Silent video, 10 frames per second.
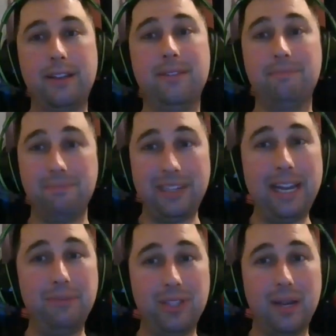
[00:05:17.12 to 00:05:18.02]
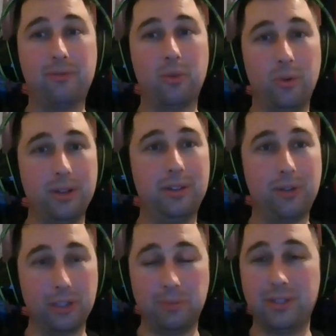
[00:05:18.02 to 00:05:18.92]
at GameStop for one
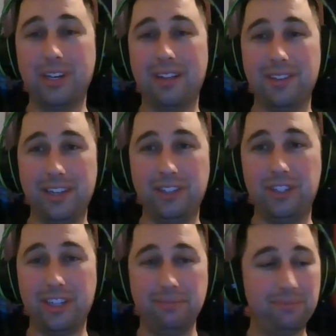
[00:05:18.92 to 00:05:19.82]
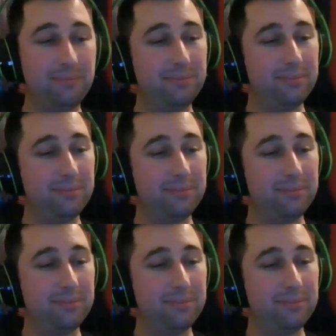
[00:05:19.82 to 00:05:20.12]
Christmas holiday, John.